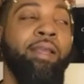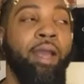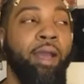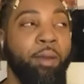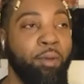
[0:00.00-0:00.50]

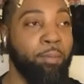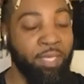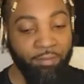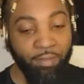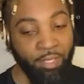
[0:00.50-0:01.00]
I'm a
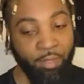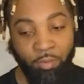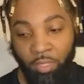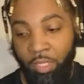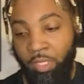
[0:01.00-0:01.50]
big fan of
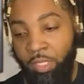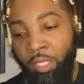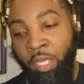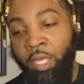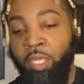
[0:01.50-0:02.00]
Brandy.
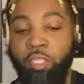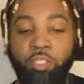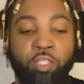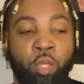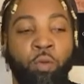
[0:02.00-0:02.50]

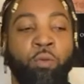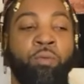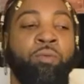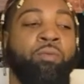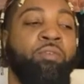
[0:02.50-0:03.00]
So
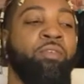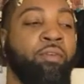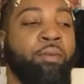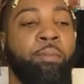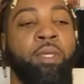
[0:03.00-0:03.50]

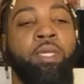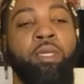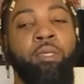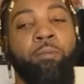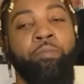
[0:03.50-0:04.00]
for
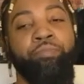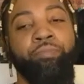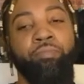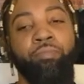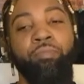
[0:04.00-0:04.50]
me,
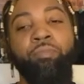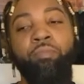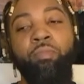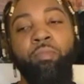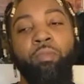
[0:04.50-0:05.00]

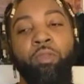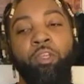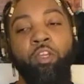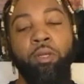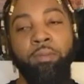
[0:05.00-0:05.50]

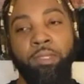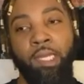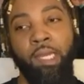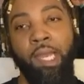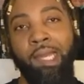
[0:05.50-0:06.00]
you know what I'm
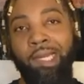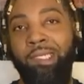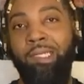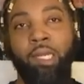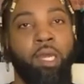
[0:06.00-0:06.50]
saying, I
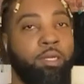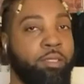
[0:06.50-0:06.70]
liked a lot of her